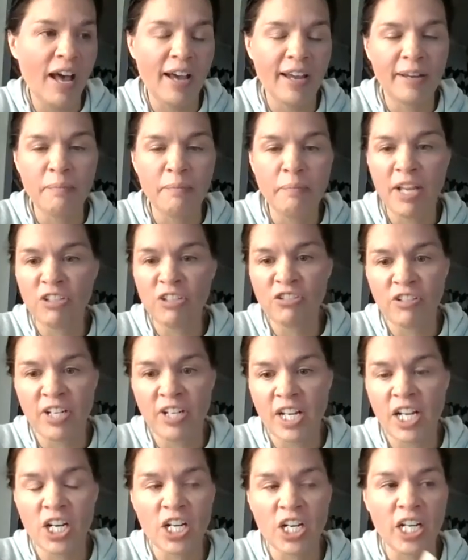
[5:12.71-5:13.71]
I
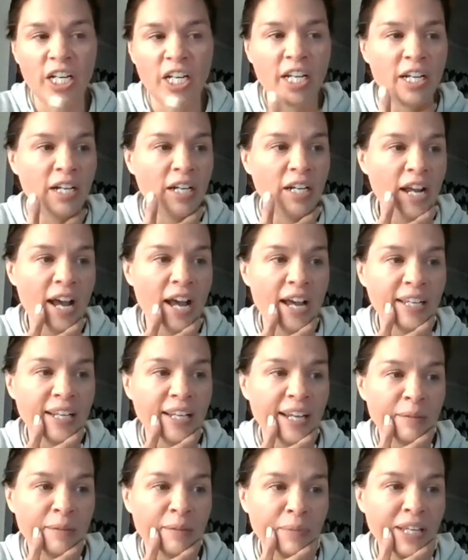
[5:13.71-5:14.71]
mentioned earlier,
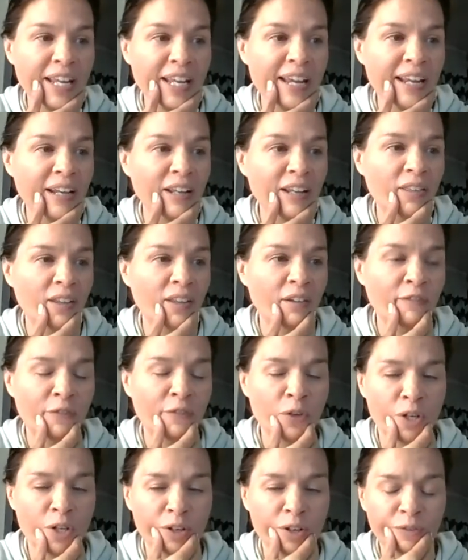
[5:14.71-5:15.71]
it can be anything
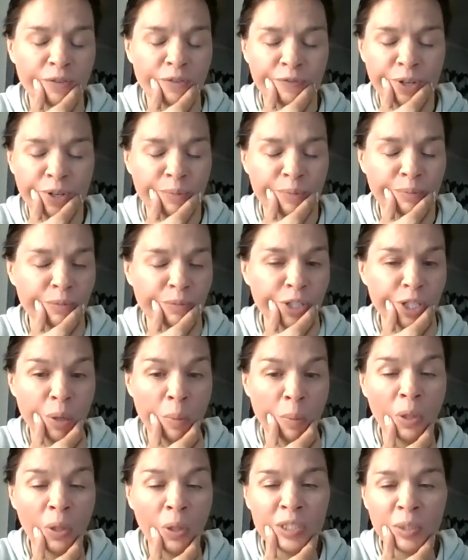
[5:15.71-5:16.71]
from
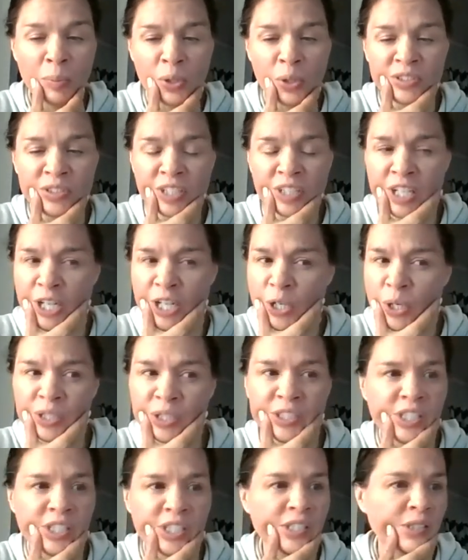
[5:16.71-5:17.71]
multiple
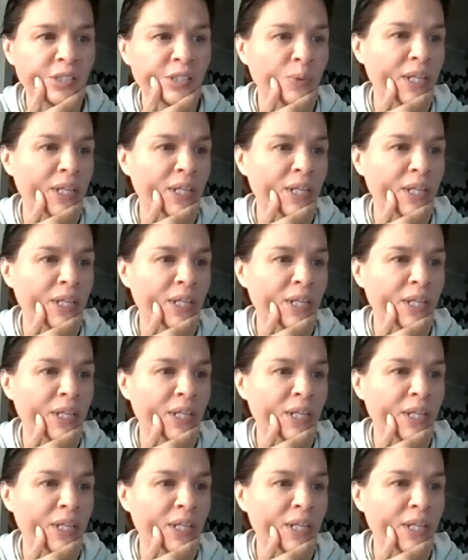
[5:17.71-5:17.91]
sclerosis.